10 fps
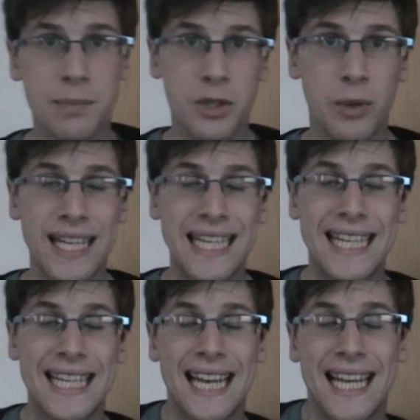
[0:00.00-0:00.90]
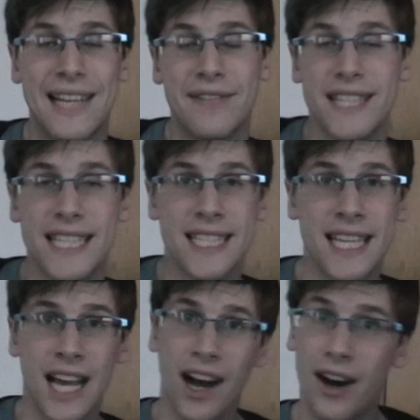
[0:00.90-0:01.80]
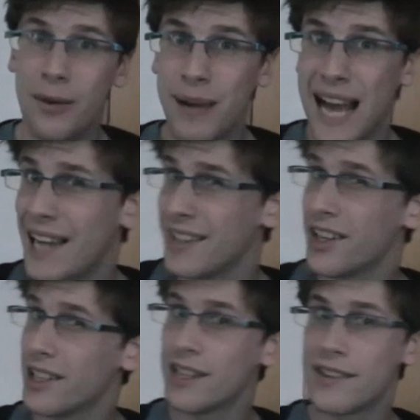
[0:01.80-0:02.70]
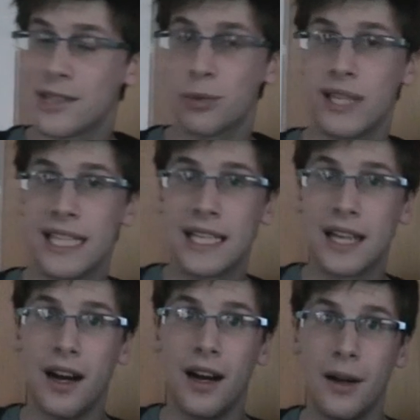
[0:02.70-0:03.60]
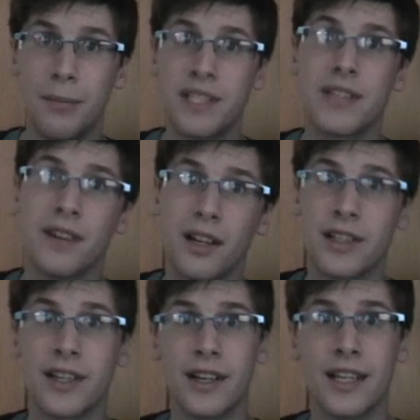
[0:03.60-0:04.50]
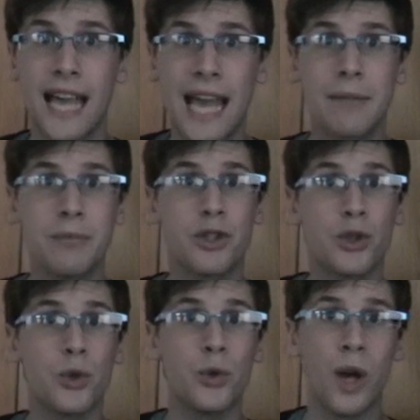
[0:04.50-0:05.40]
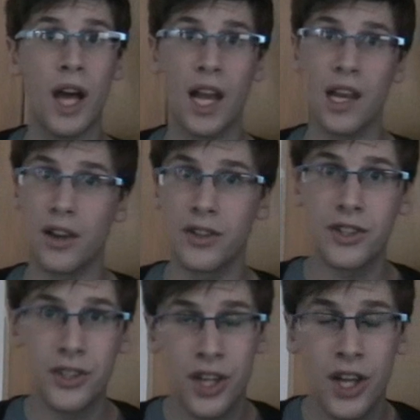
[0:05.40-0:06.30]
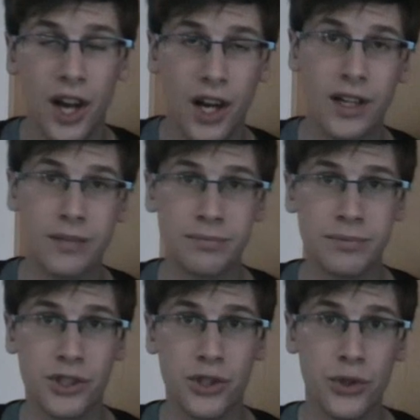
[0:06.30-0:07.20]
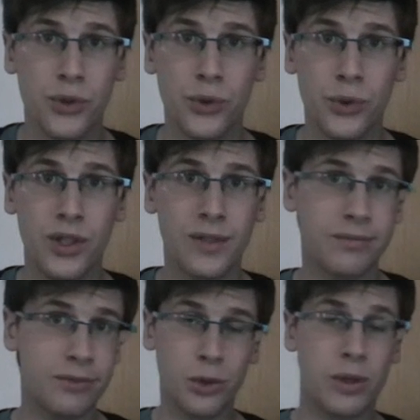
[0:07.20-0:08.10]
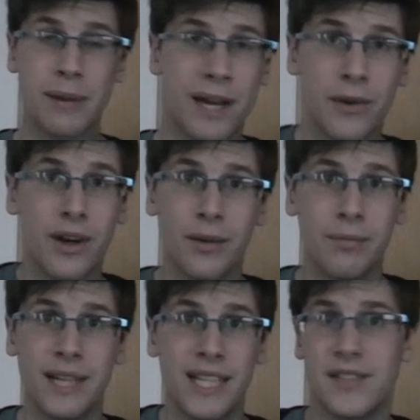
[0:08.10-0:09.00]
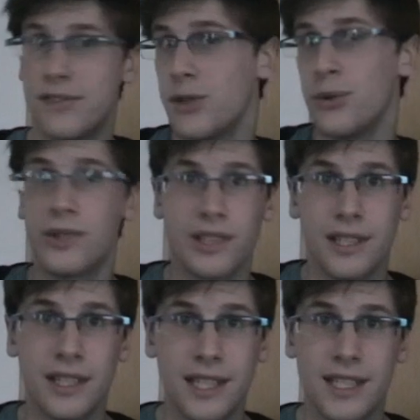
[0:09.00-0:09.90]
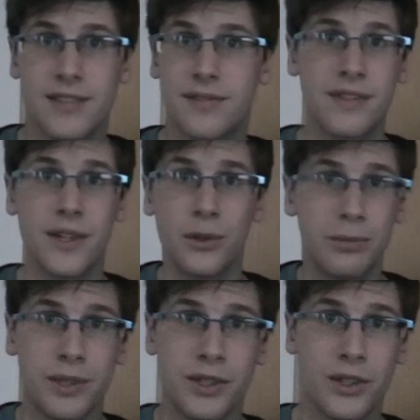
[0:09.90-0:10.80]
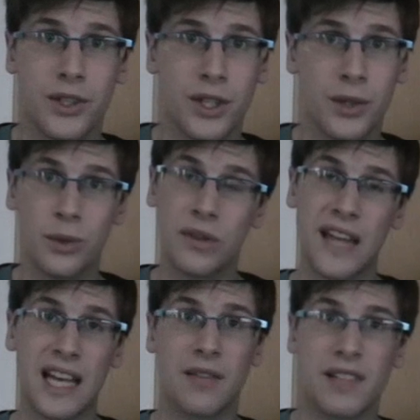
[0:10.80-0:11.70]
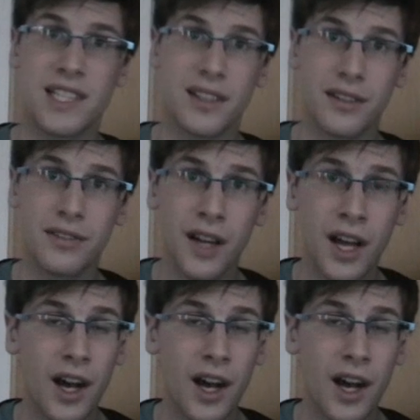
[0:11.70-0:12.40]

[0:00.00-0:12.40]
subsequently lifted, and earlier this week Mr. Wilders came to London to talk about his views and his film and all of that lovely stuff.